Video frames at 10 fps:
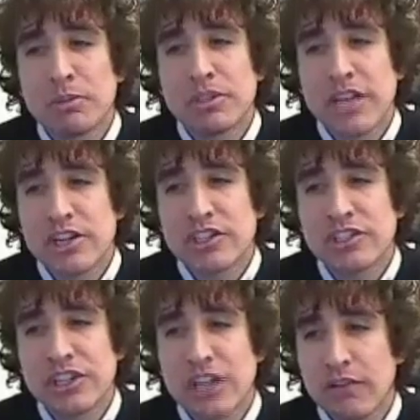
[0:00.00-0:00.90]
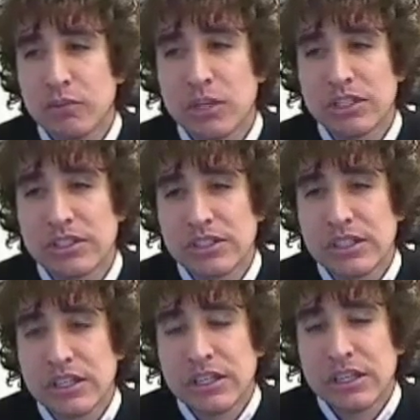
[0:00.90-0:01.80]
possessions, and loved ones,
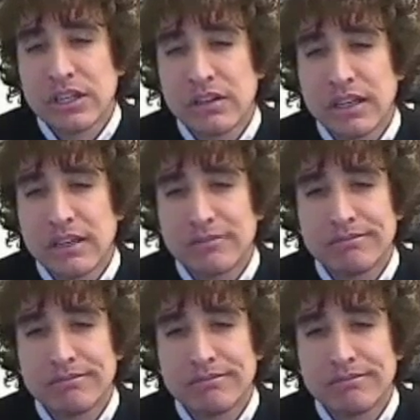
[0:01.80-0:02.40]
like,